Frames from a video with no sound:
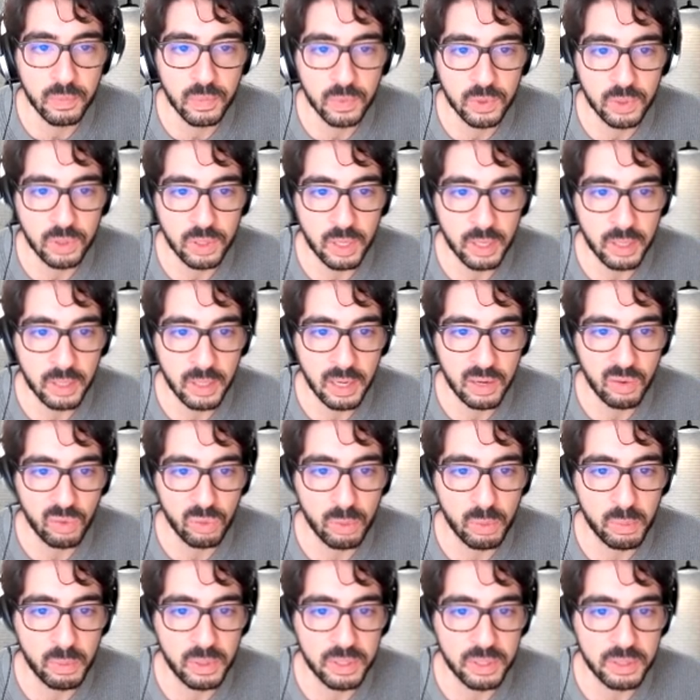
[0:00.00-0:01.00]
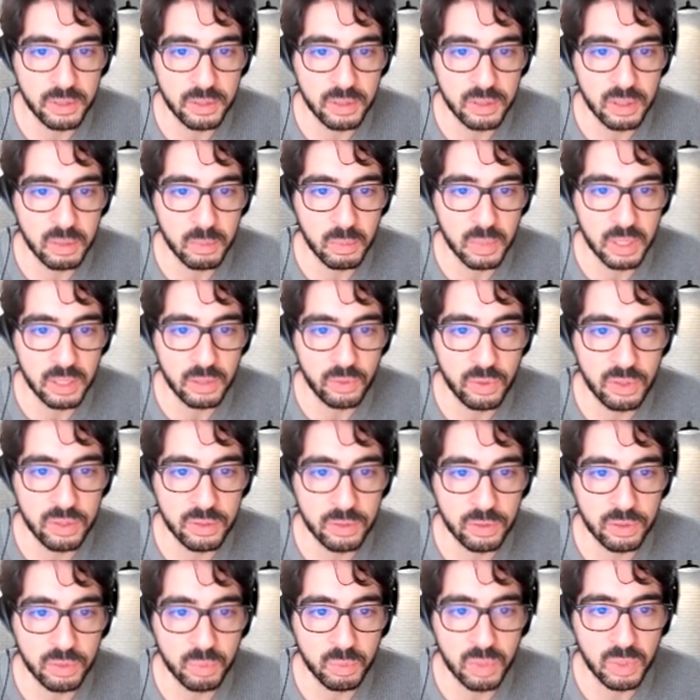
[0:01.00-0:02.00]
Today, I will be presenting my
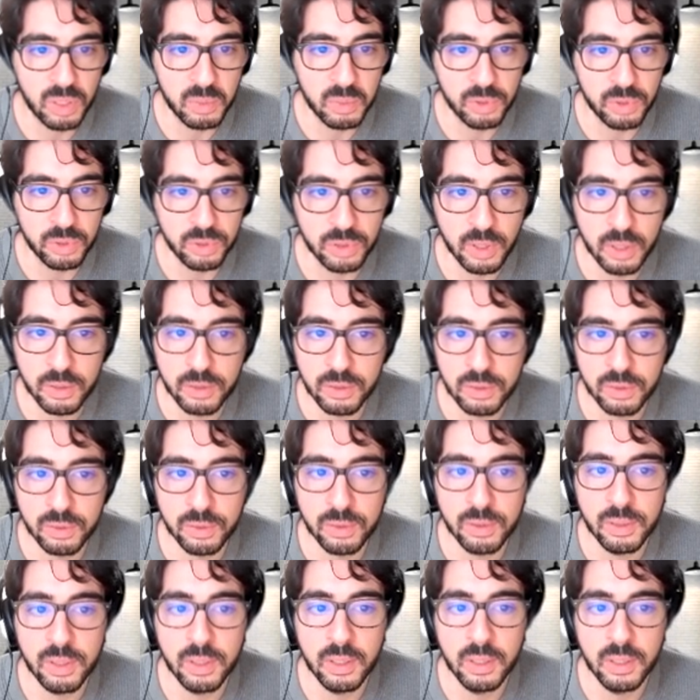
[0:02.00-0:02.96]
research paper titled